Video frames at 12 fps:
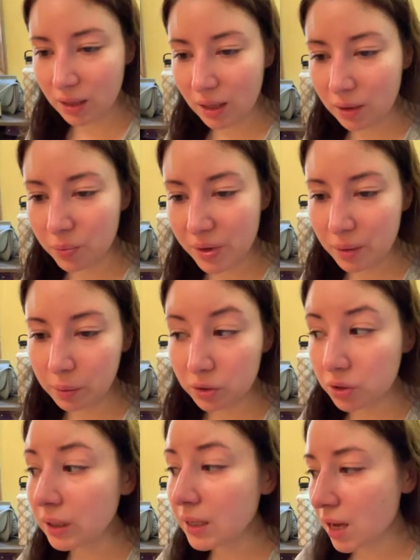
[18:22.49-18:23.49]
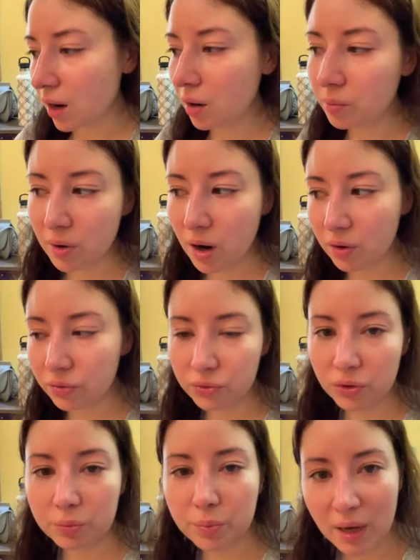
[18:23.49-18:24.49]
like be able to get up off
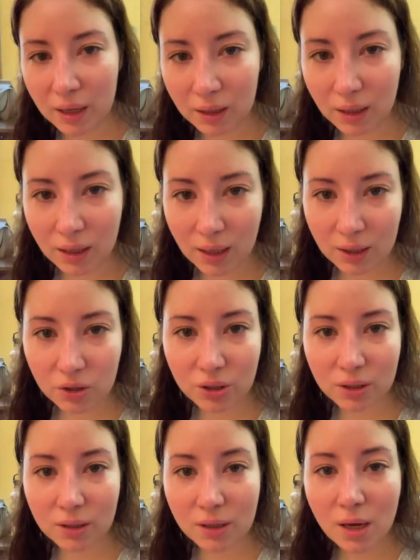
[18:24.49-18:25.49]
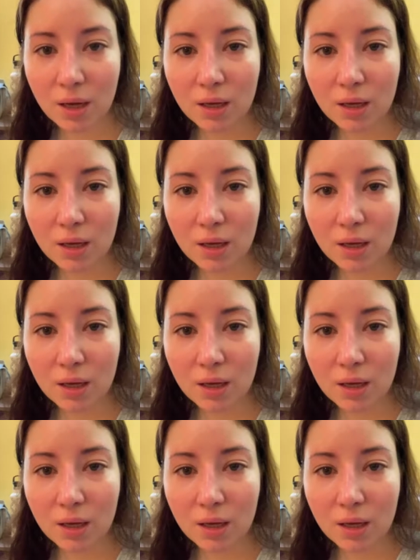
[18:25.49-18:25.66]
your bed and actually